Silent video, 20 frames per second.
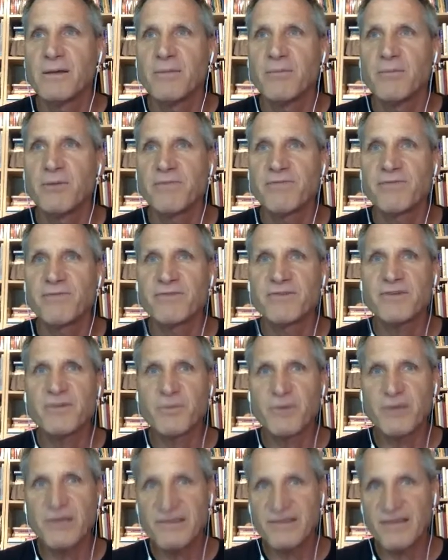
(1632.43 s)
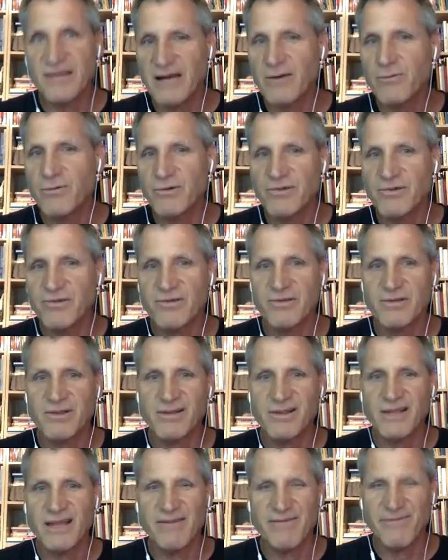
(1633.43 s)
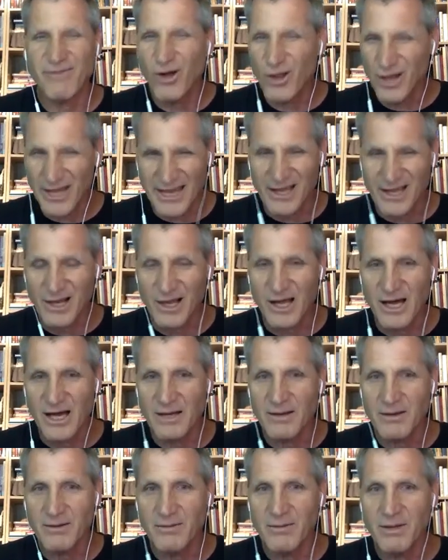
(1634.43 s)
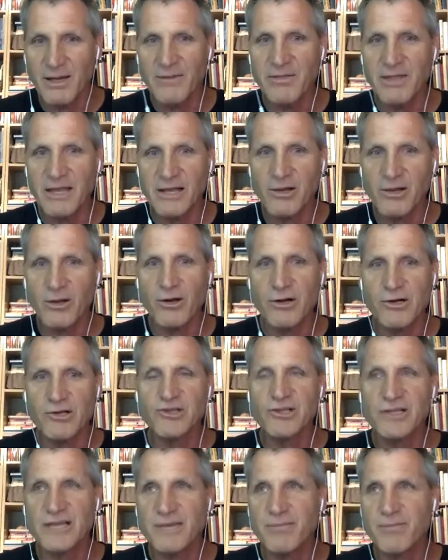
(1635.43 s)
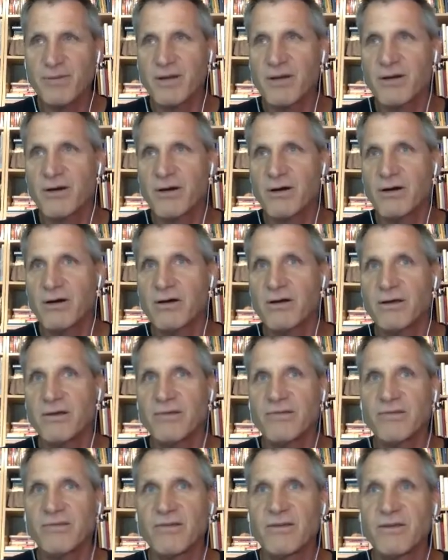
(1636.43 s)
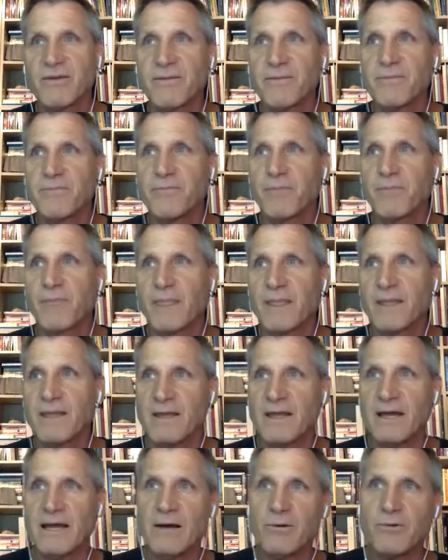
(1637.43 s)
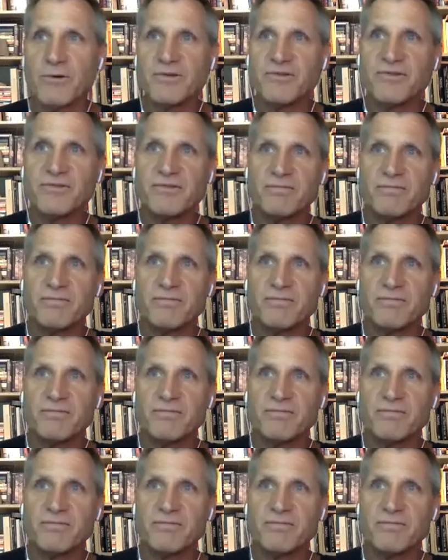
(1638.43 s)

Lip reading: But for some reason, I was like falling a lot. I think largely because I was...